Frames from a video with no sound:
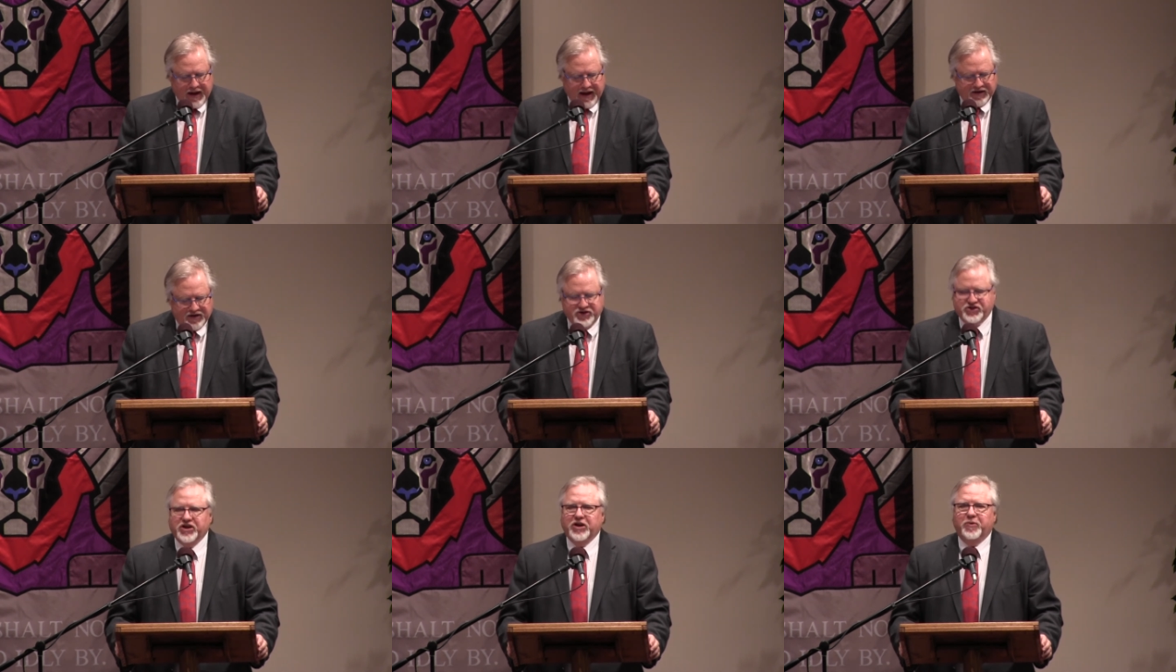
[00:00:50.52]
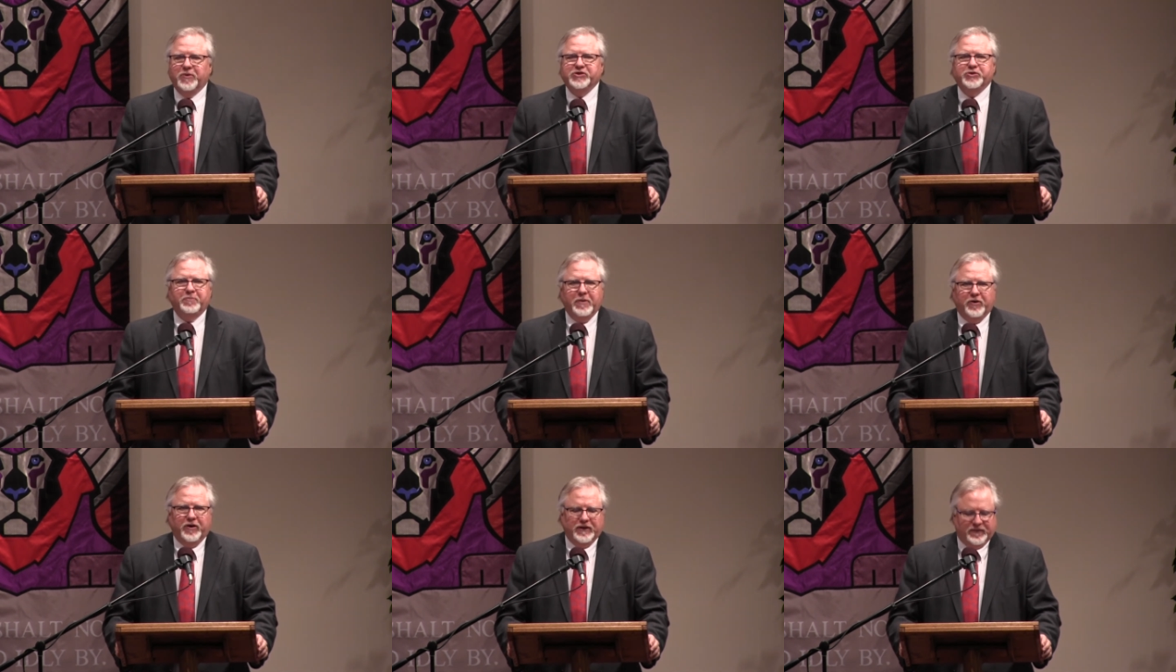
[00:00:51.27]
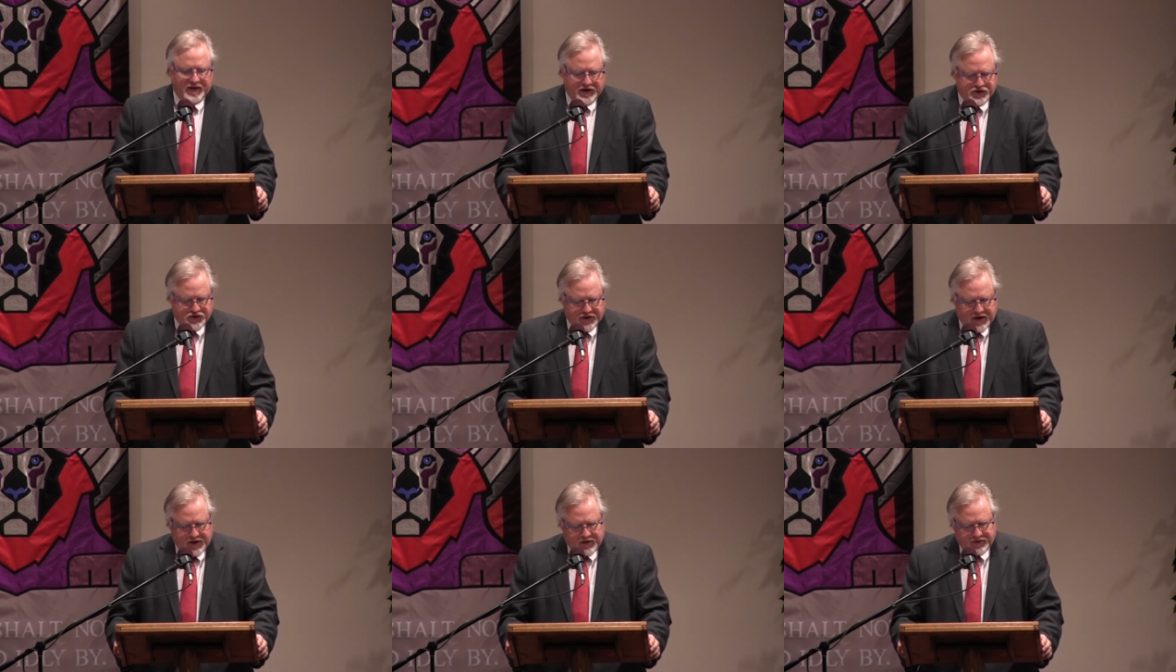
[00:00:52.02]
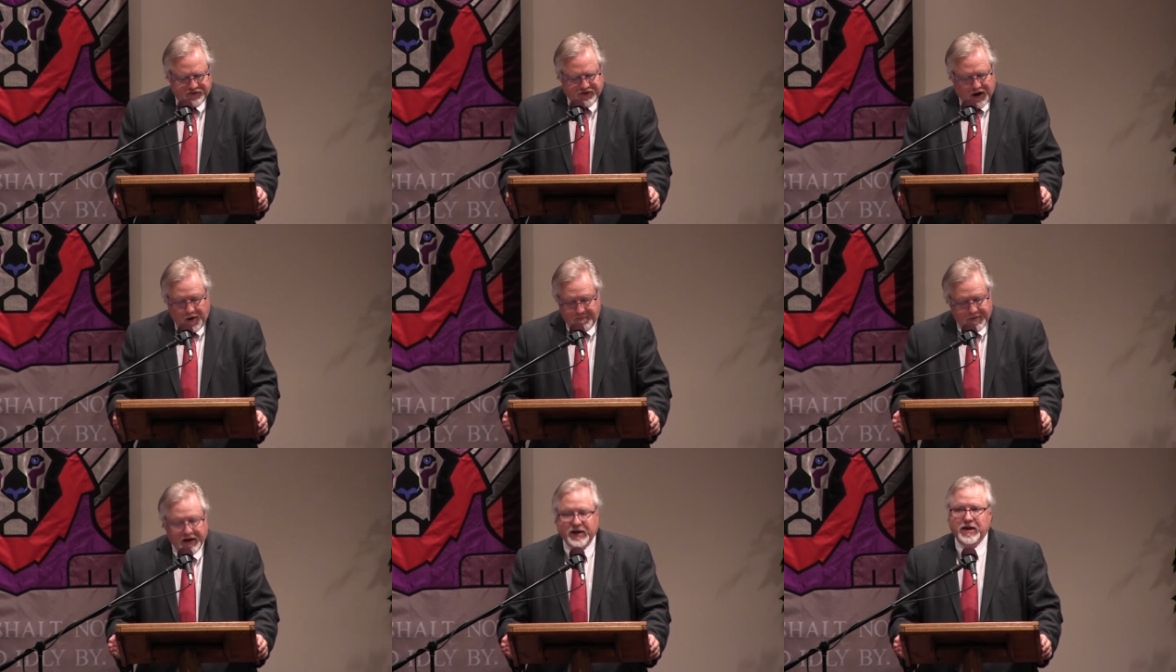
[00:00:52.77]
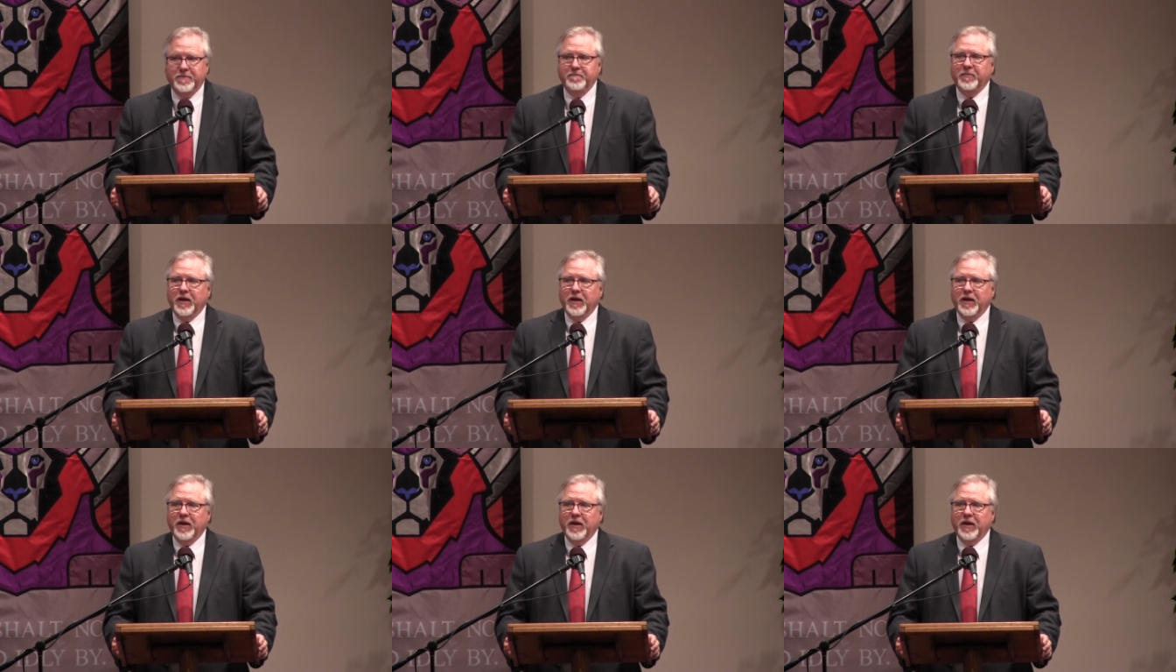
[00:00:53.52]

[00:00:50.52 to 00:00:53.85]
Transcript: and a generous spirit that shares our money,